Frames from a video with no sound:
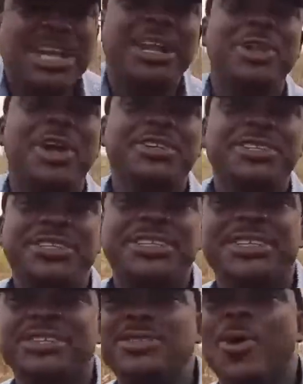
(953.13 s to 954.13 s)
and luscious
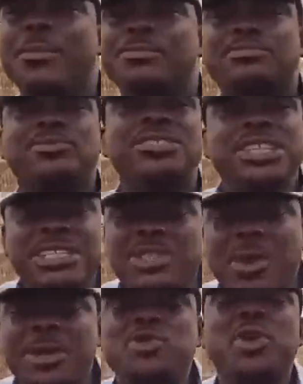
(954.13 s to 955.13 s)
this is. So this
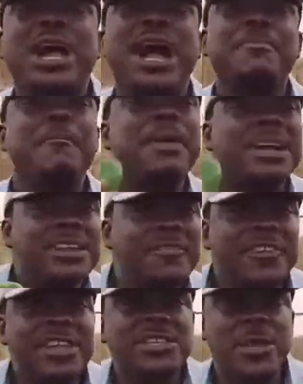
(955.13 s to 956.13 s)
is what you can
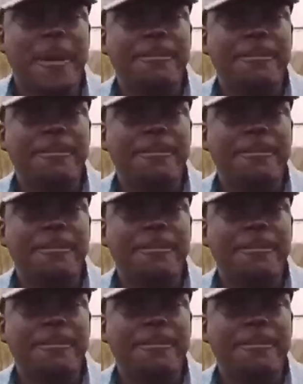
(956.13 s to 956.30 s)
benefit